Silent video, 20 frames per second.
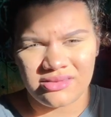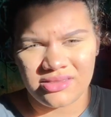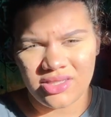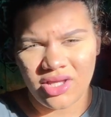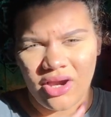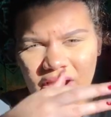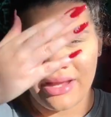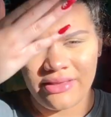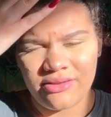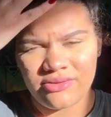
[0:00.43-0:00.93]

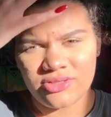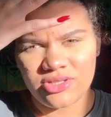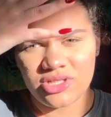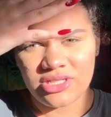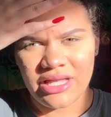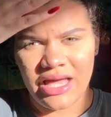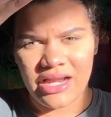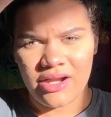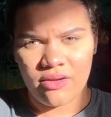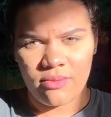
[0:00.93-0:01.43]
Sorry, there's a
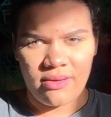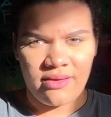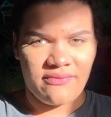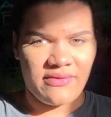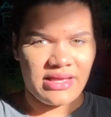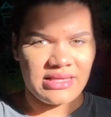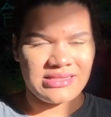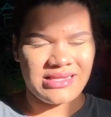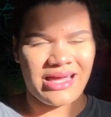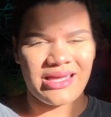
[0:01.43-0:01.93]
shadow on my
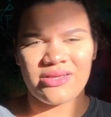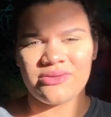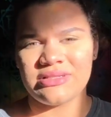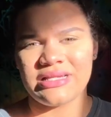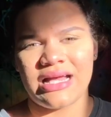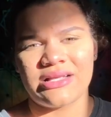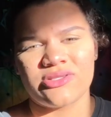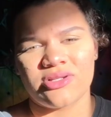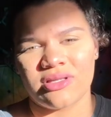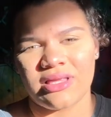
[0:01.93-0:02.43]
face. I use
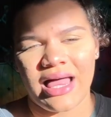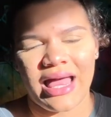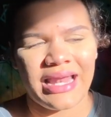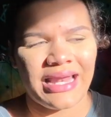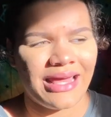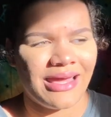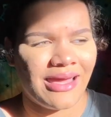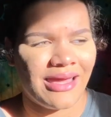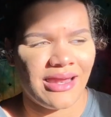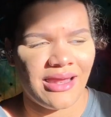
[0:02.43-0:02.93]
natural
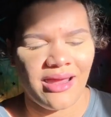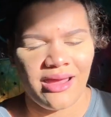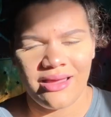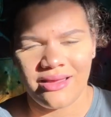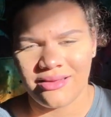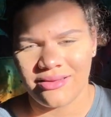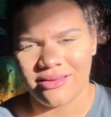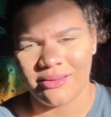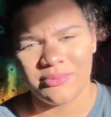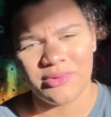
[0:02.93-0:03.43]
lighting and
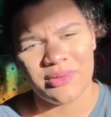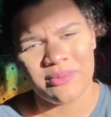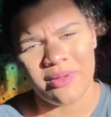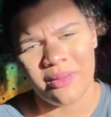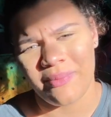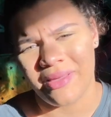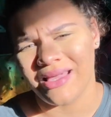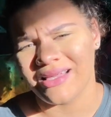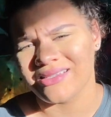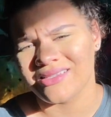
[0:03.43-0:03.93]
I'm doing my
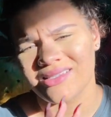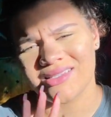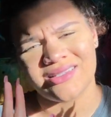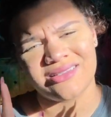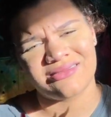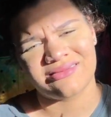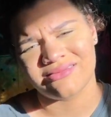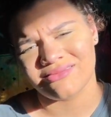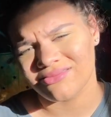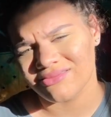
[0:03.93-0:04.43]
best.
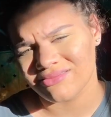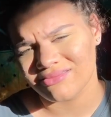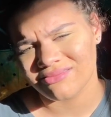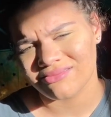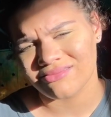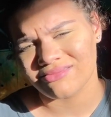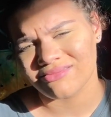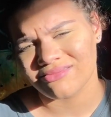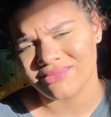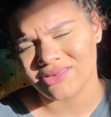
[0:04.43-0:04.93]
Mm,
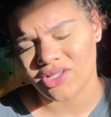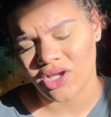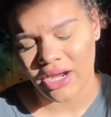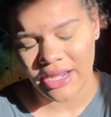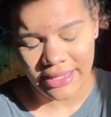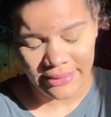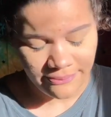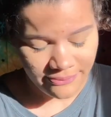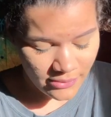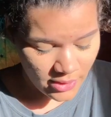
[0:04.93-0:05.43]

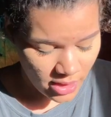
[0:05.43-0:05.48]
sorry.